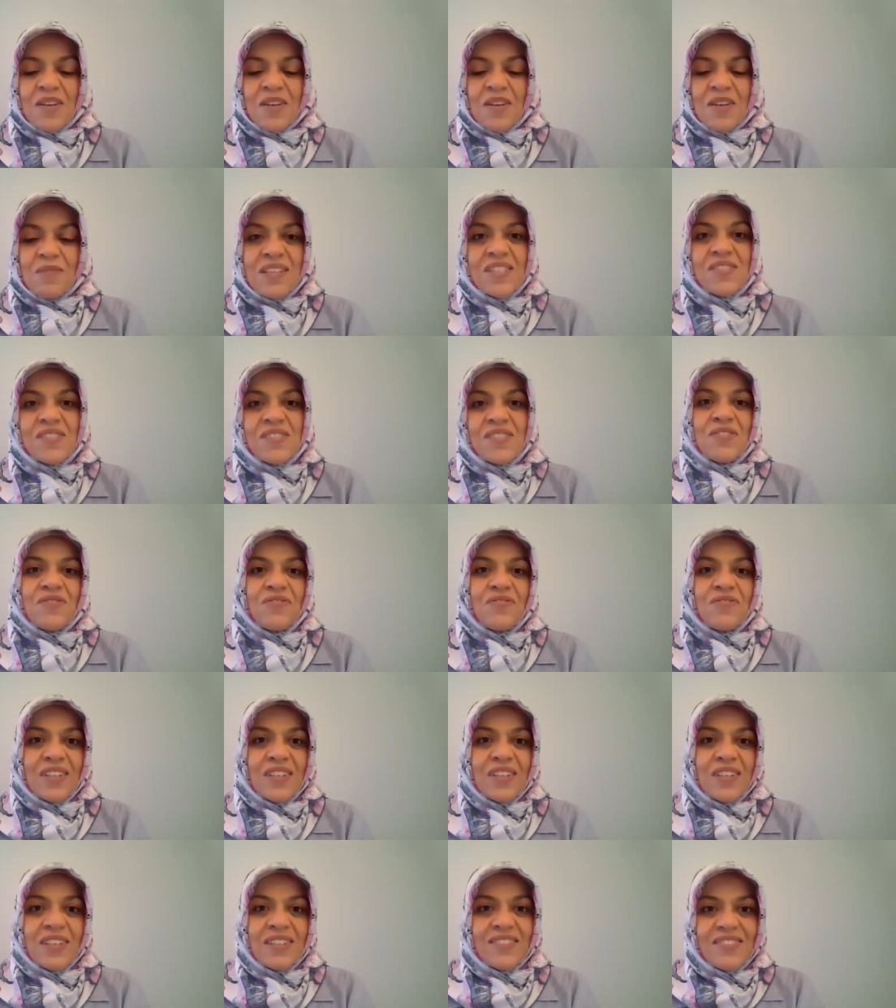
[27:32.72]
please feel
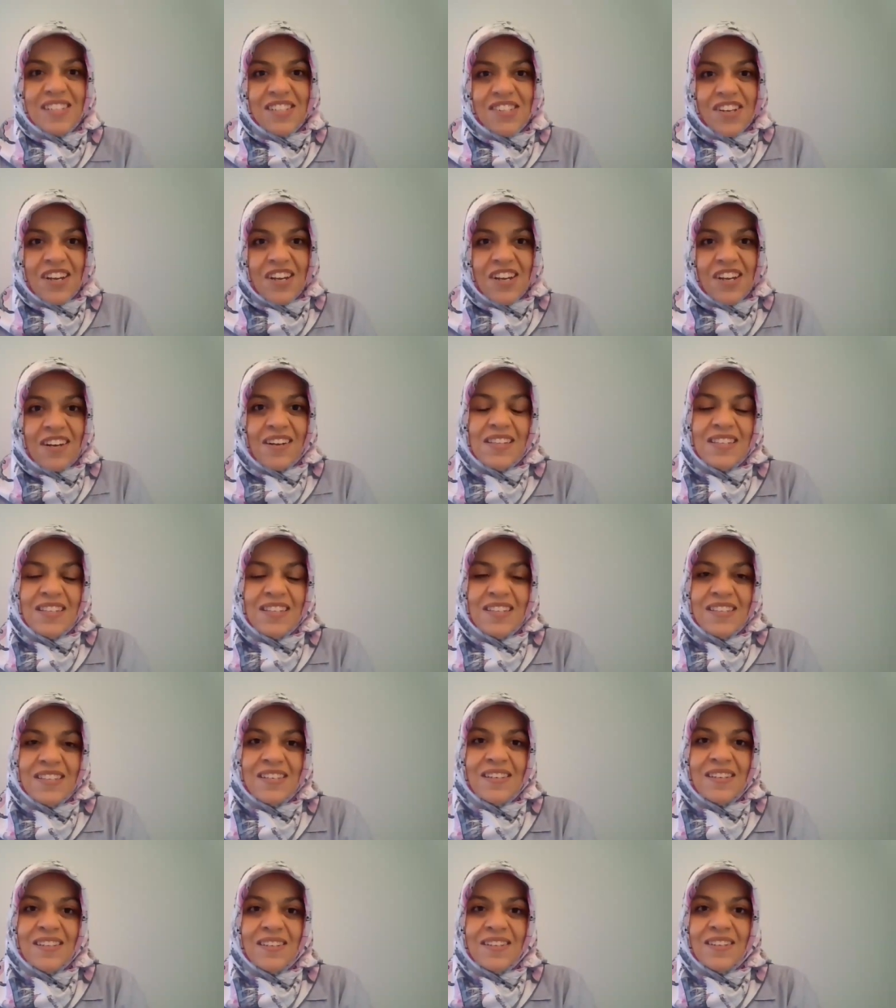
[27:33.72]
free to reach out
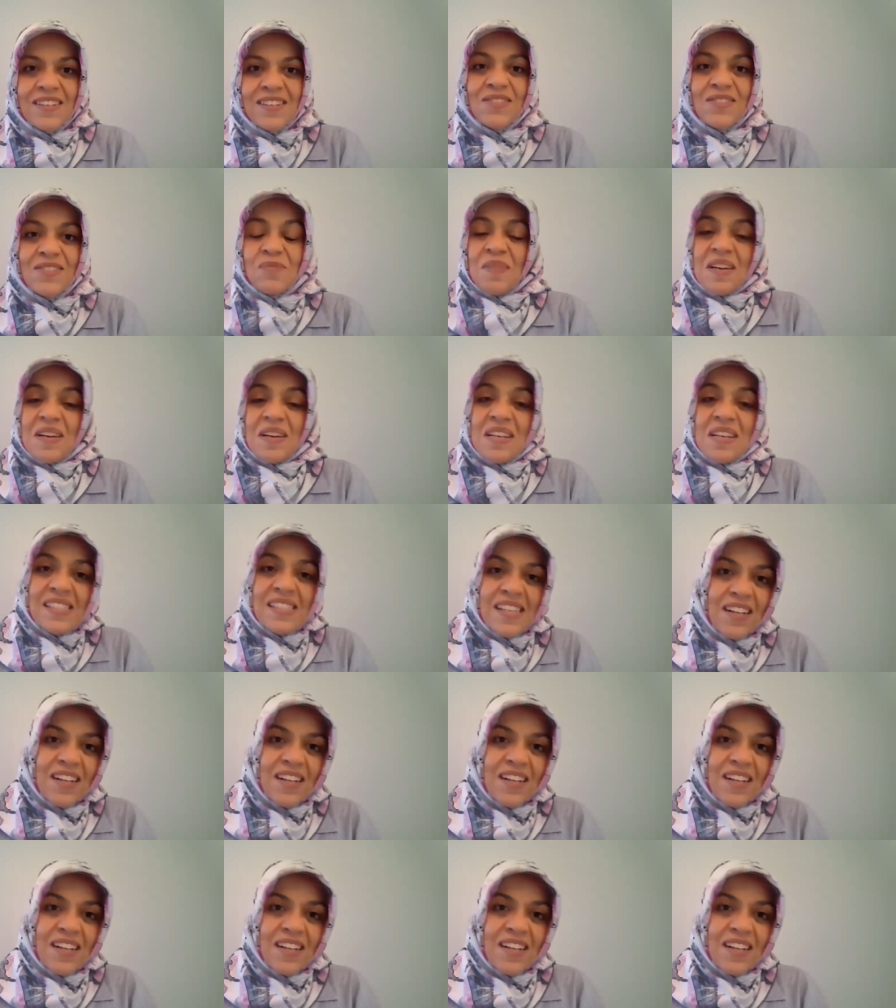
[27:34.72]
to
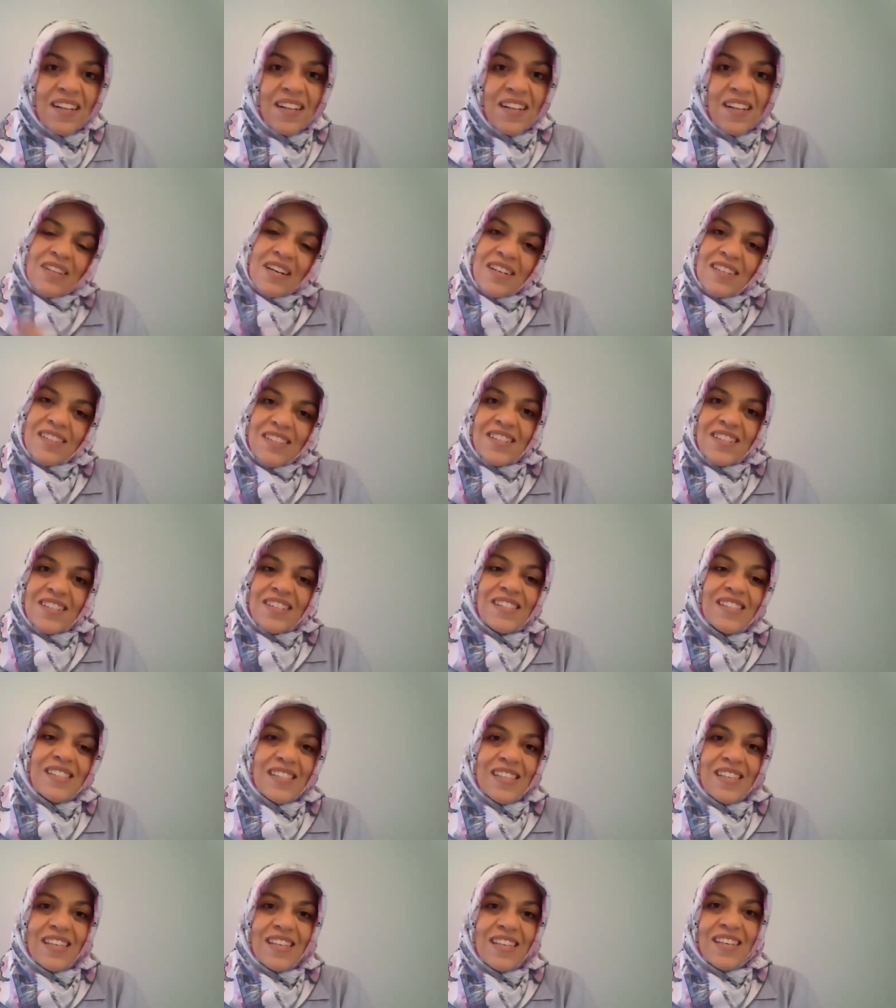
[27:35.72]
myself or Dr.
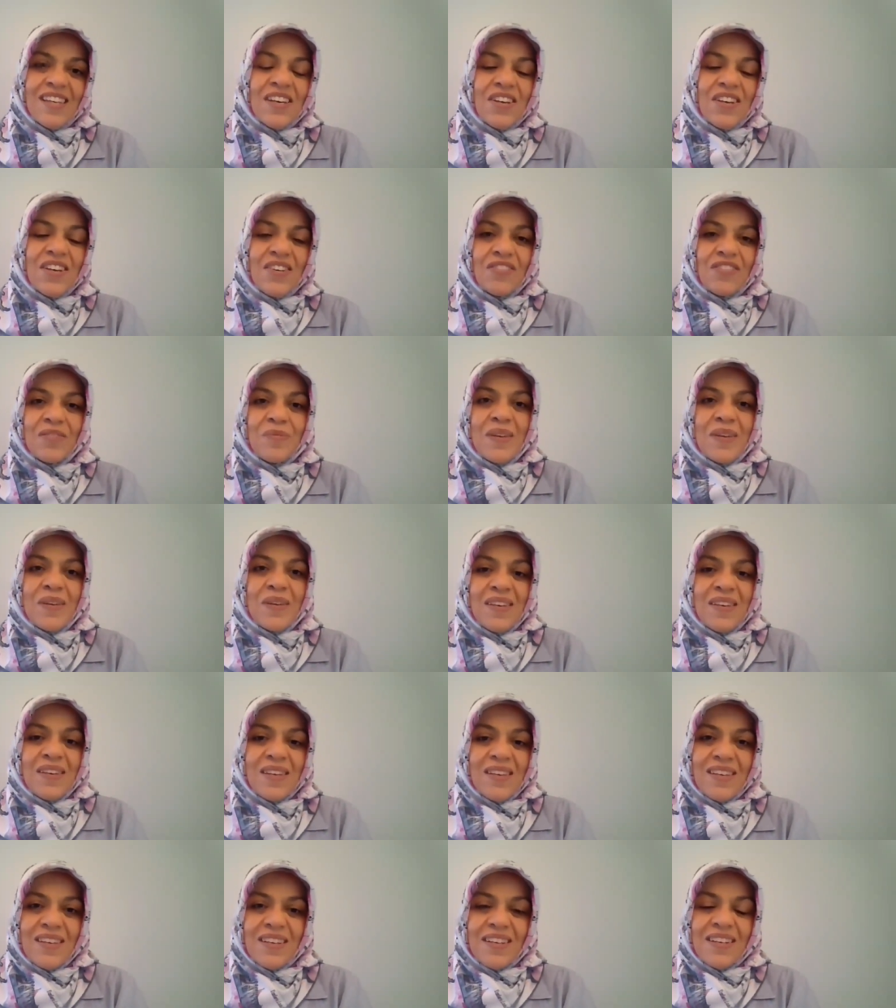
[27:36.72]
Shelsky. We'll
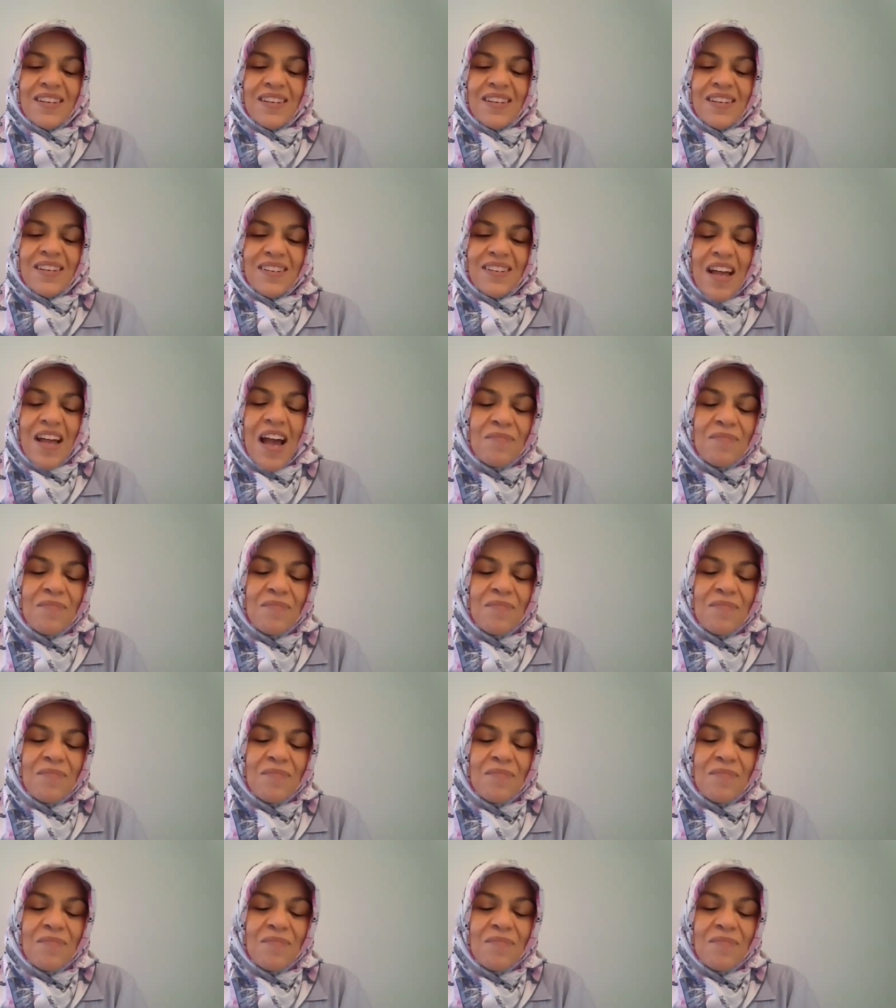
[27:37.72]
be happy
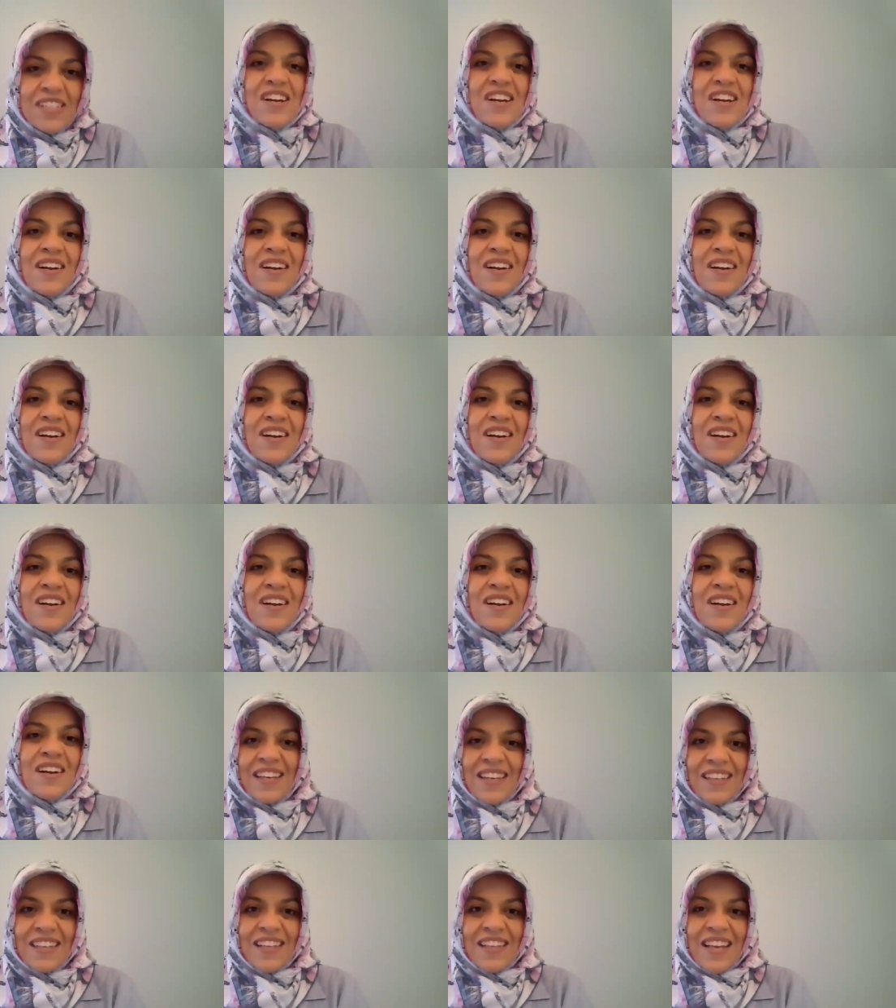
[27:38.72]
to reach out
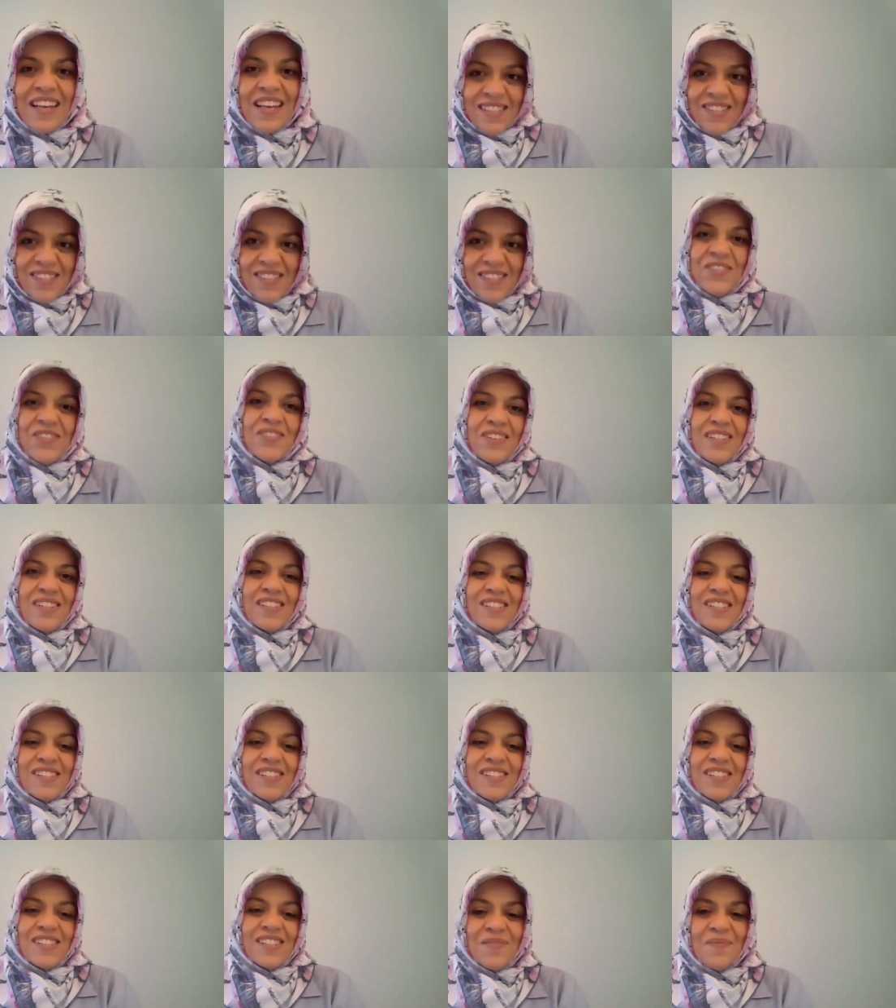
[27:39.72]
and answer your
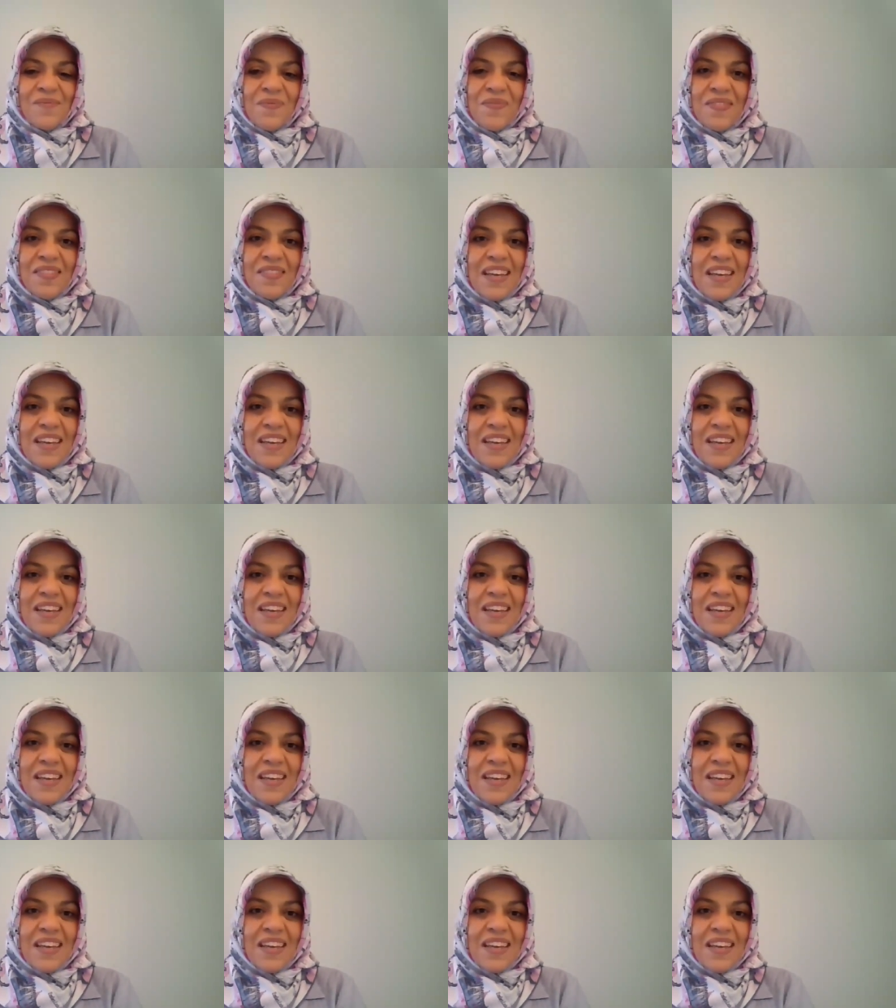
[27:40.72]
questions. Thank you so
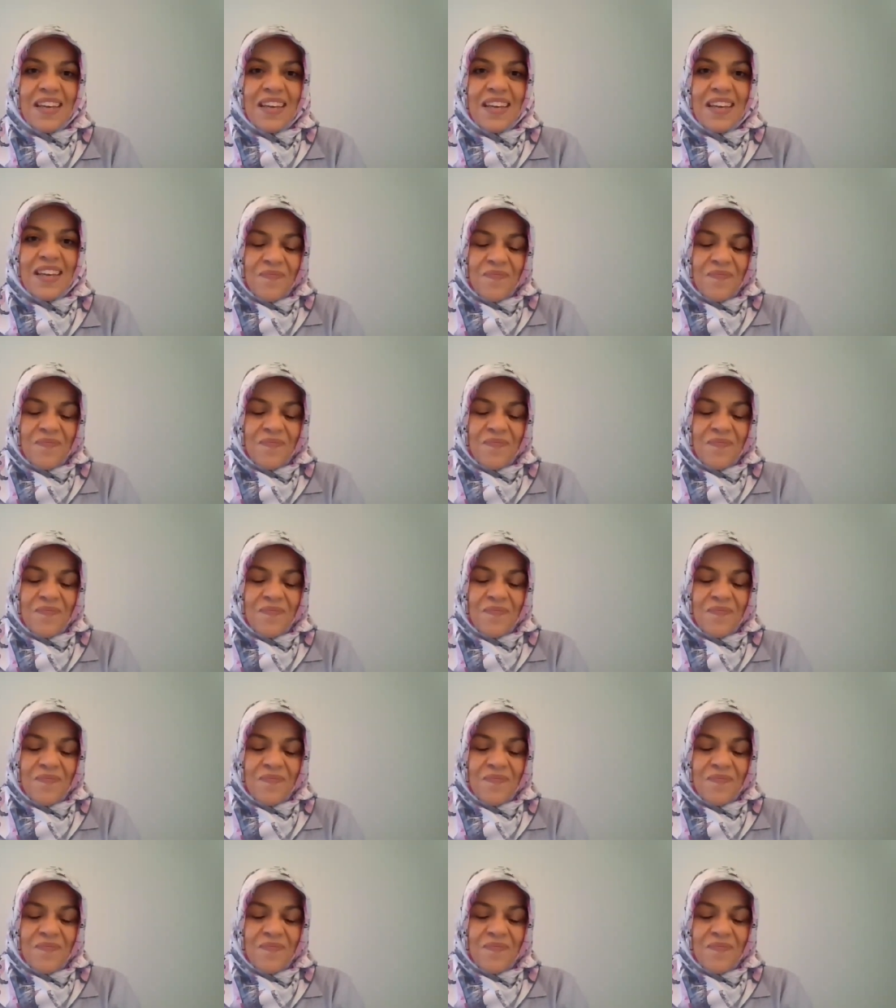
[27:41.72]
much.